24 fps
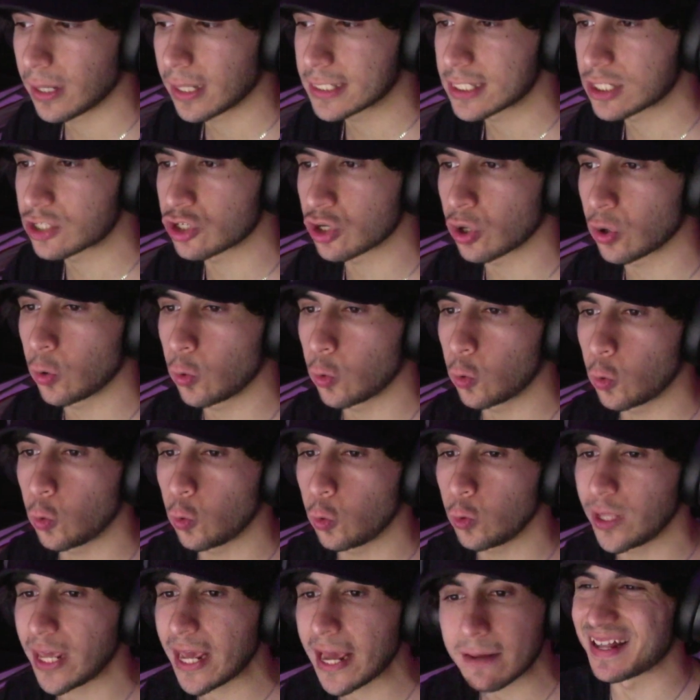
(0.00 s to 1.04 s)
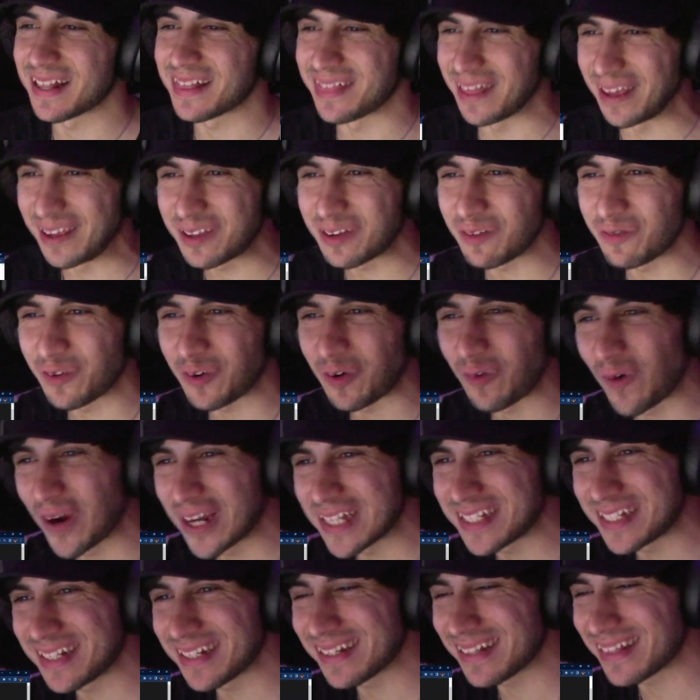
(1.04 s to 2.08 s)
So yeah, thank you for
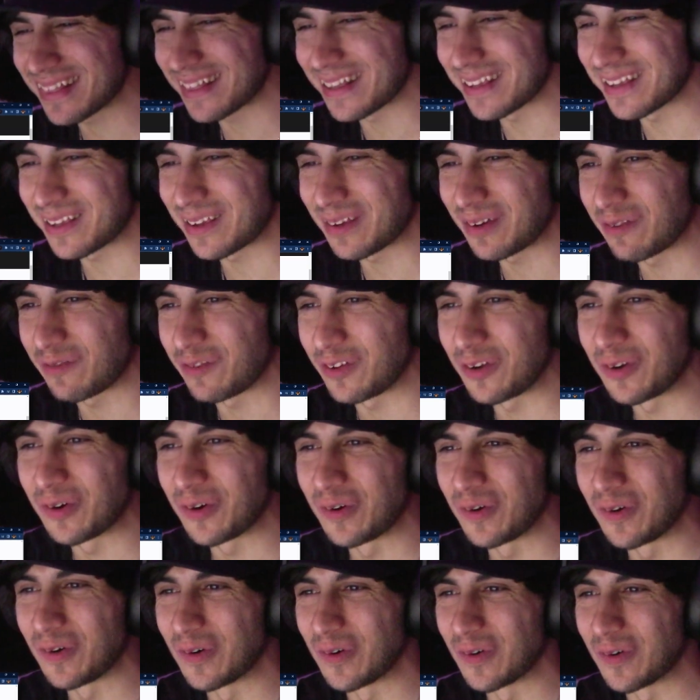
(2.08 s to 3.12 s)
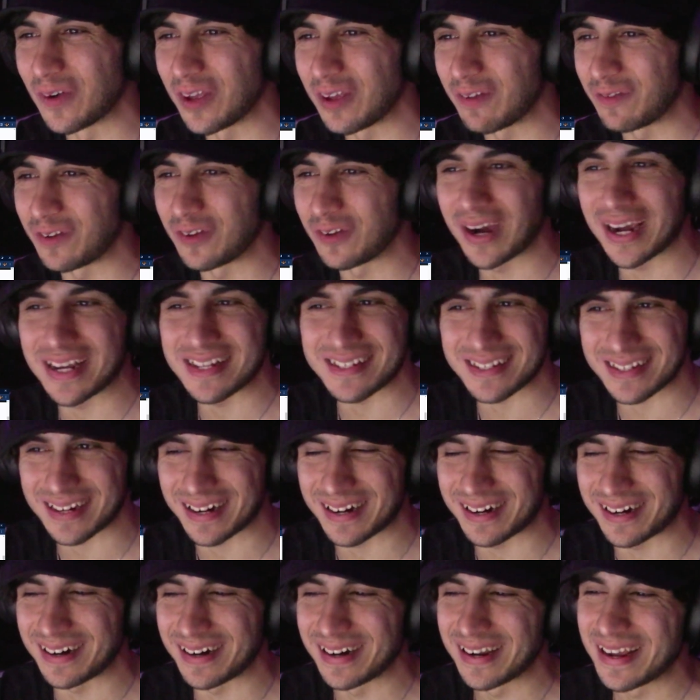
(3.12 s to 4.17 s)
watching. Thank you if you if you guys
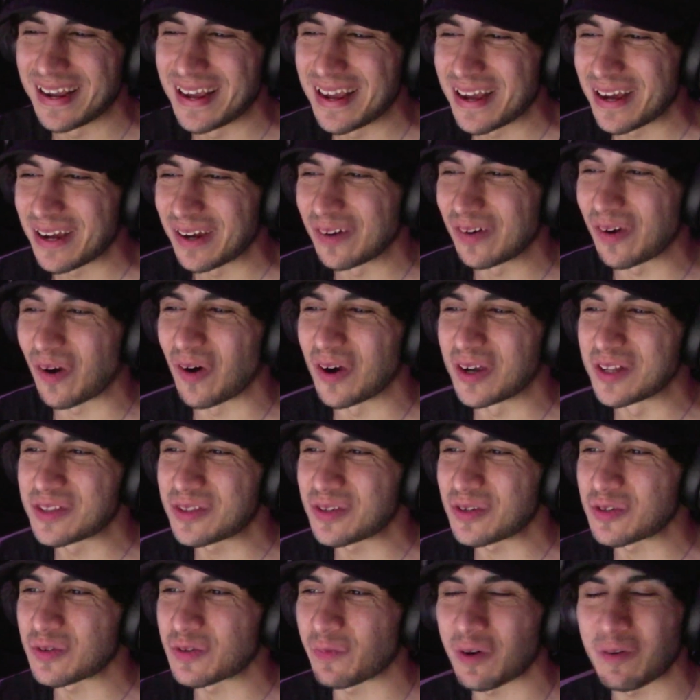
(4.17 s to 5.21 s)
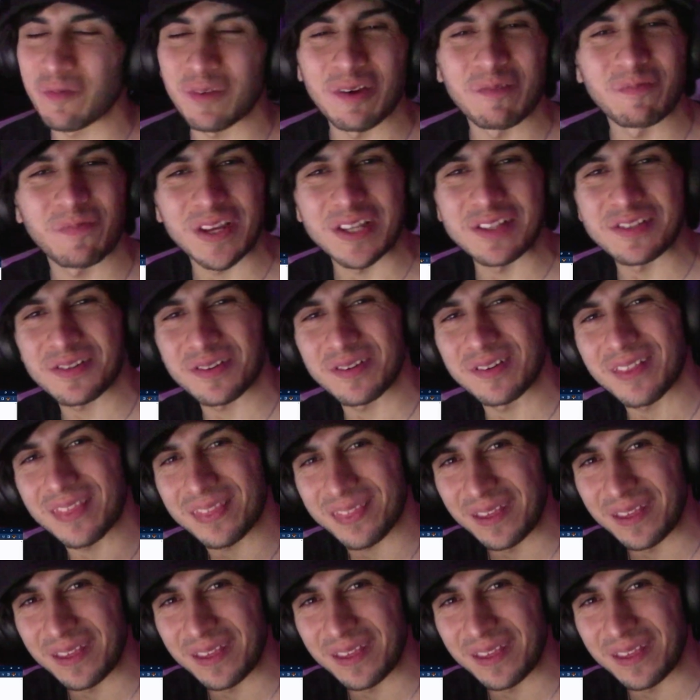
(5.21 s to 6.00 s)
are going to support me on Patreon.